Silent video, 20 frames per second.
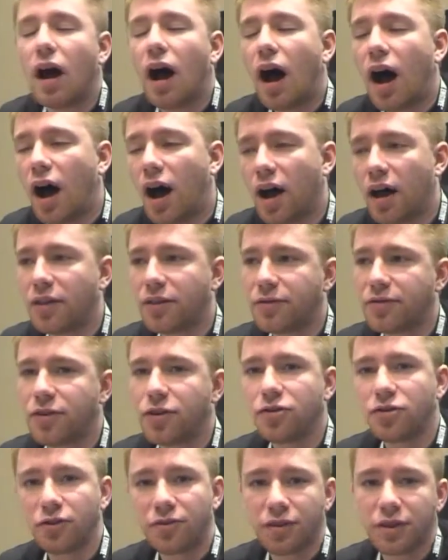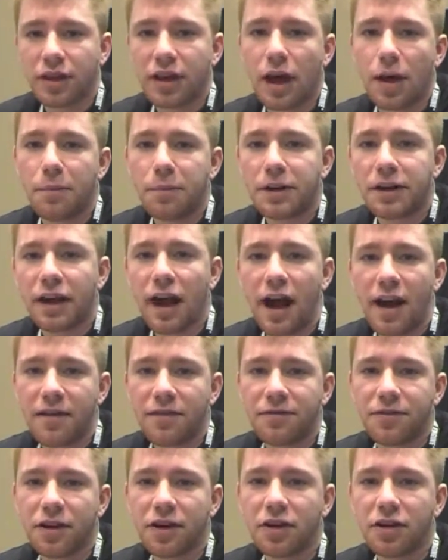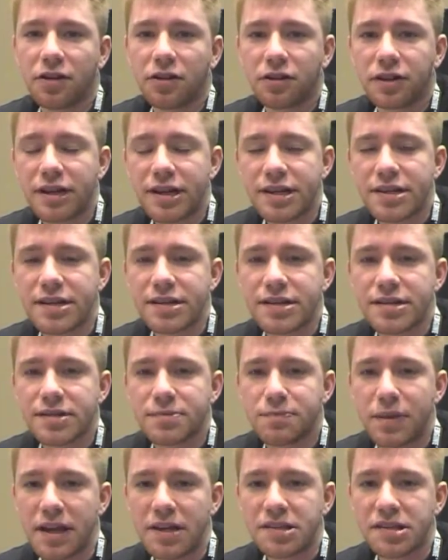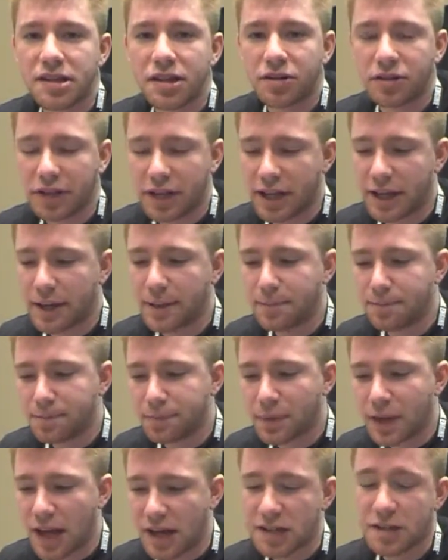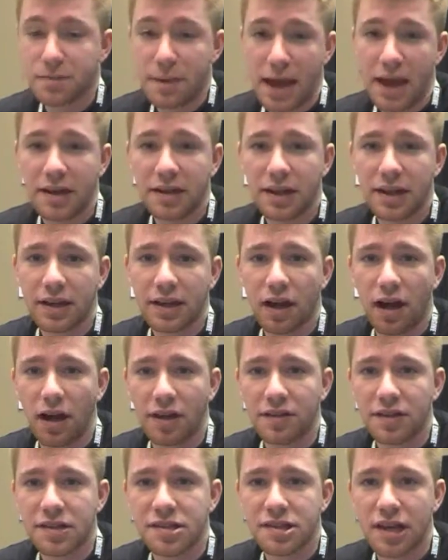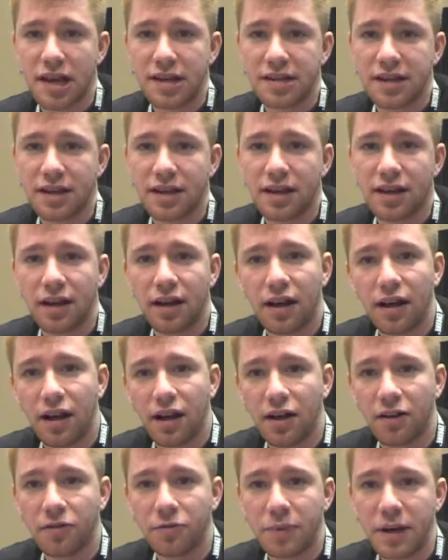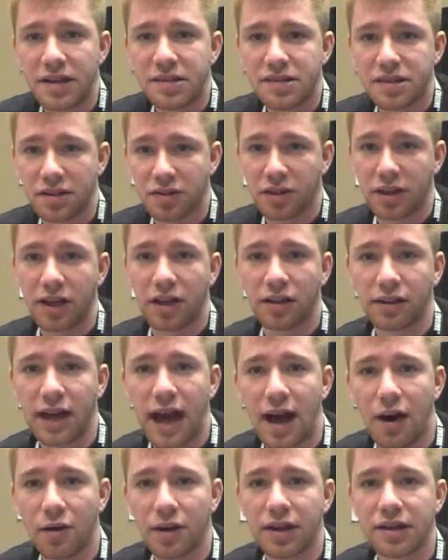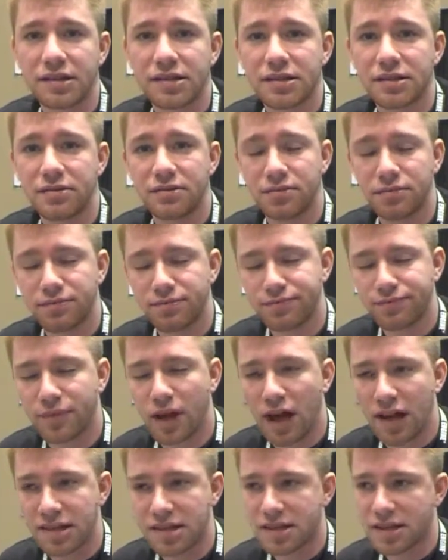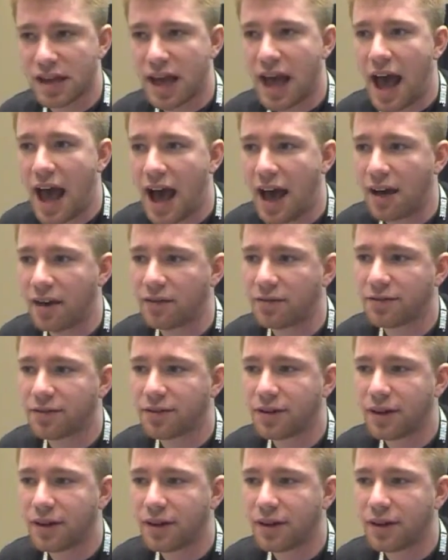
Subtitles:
The future for the company, I feel, is basically expanding on this idea of basically allowing us to have